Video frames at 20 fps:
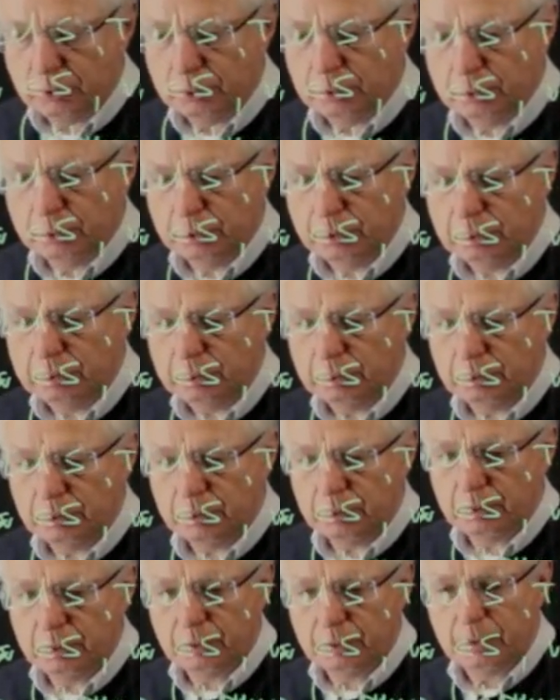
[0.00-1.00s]
two,
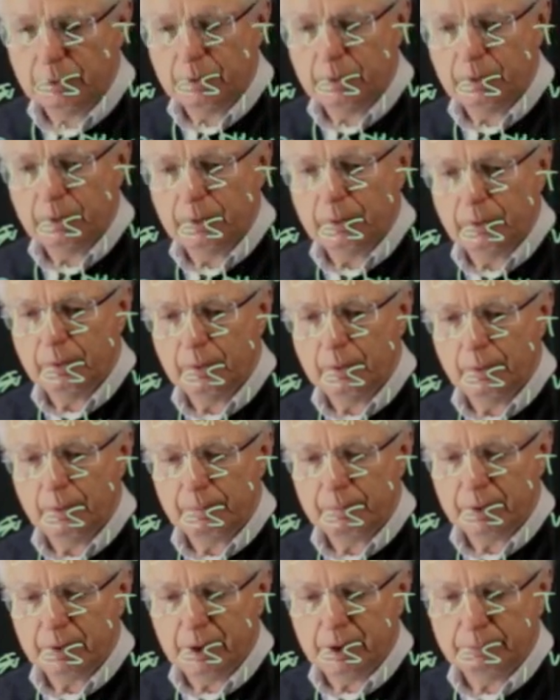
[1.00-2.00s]

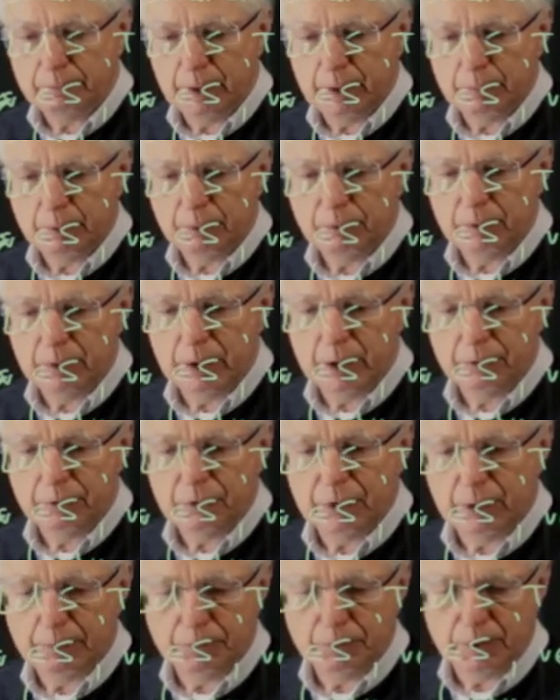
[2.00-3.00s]
and maybe we have
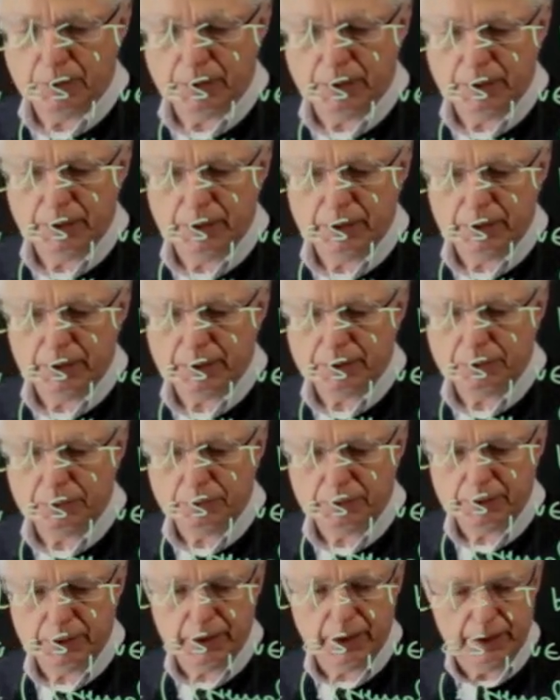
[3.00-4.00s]
something here, I
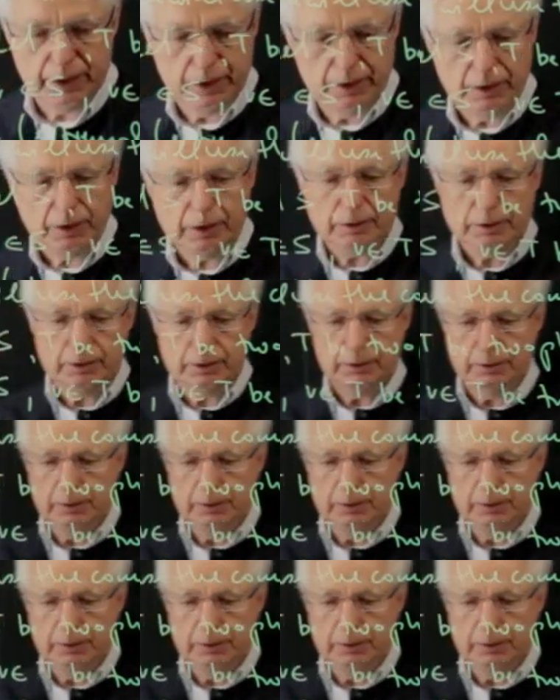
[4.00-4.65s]
don't care.